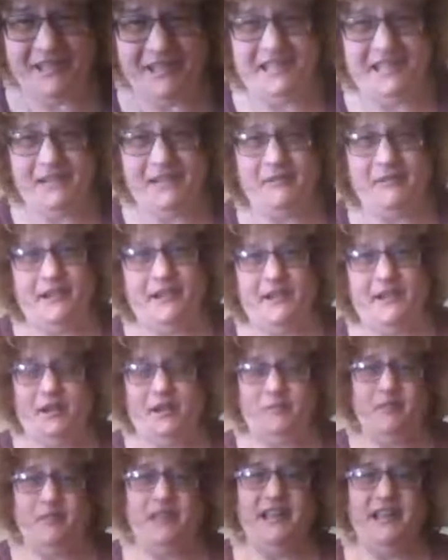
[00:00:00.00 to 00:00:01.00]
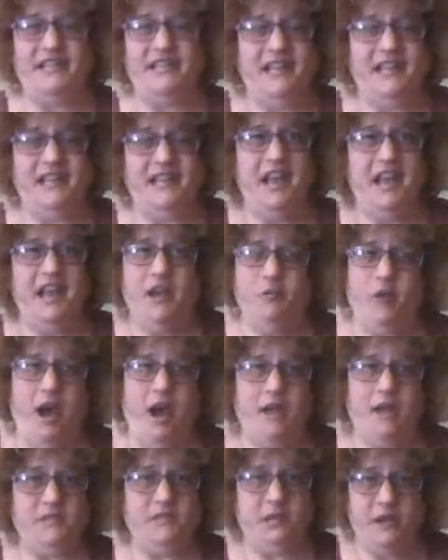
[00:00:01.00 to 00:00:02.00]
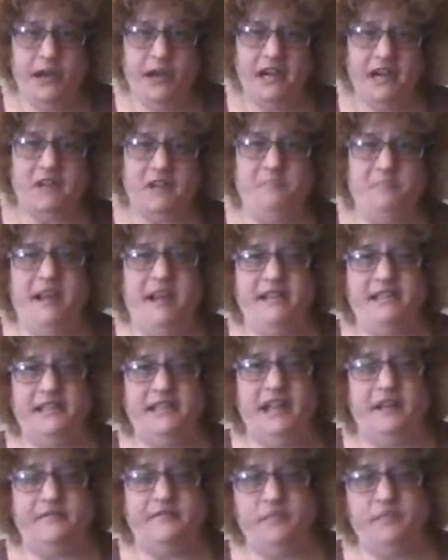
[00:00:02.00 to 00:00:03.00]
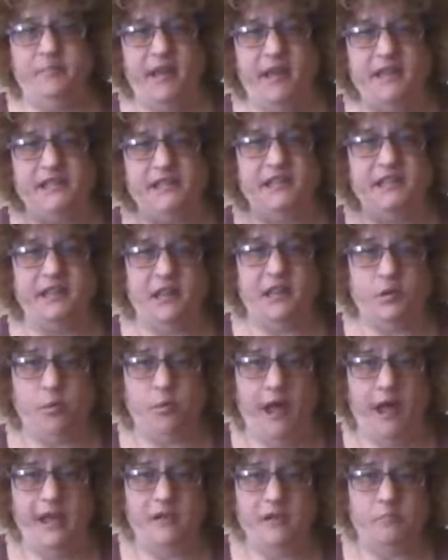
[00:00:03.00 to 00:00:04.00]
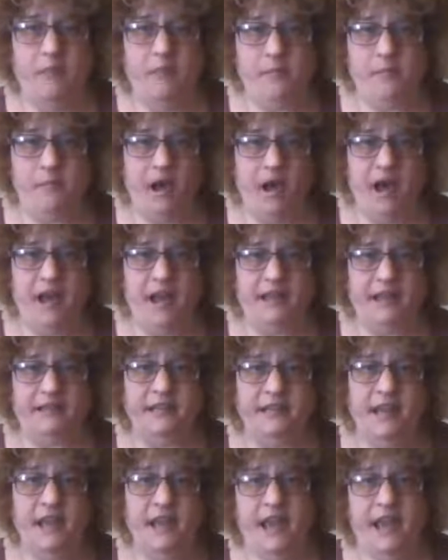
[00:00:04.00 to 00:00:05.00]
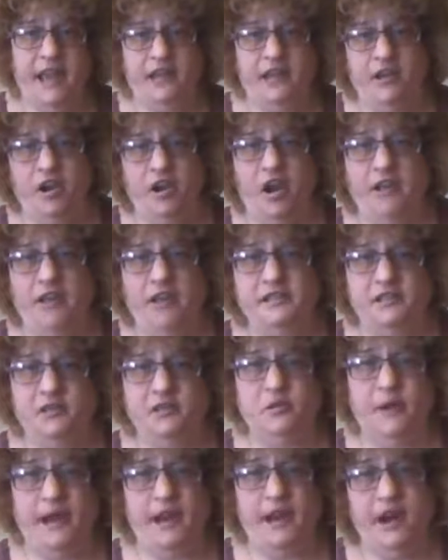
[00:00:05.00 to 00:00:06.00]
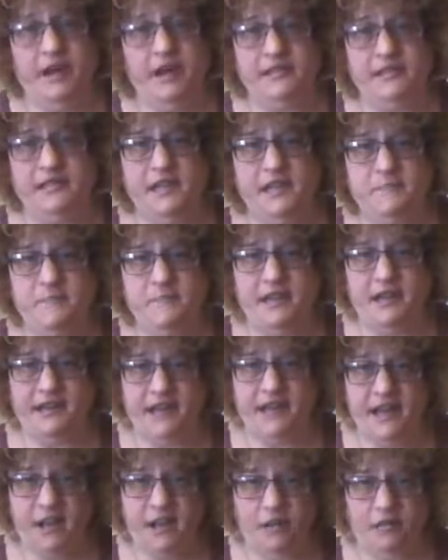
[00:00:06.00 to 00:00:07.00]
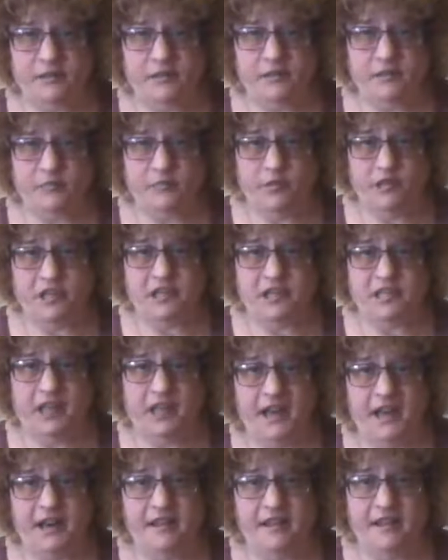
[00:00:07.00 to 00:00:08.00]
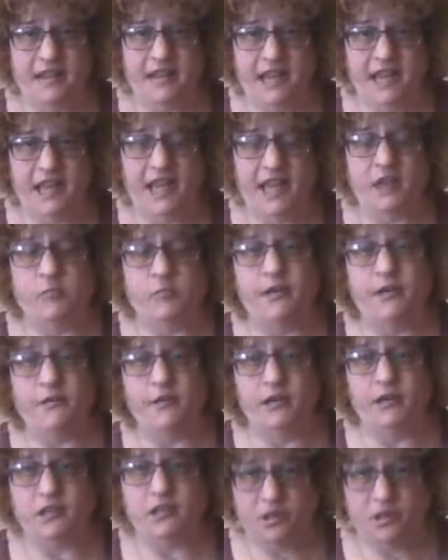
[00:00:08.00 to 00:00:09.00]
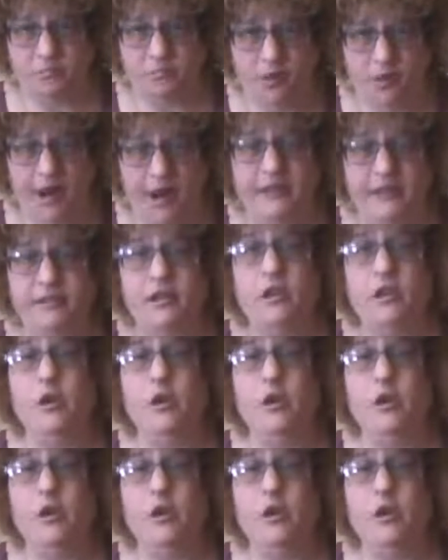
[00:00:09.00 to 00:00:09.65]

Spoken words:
difficult because I'm training myself to basically quiet my mind and concentrate on something else, which is kind of the key, whether it's your breath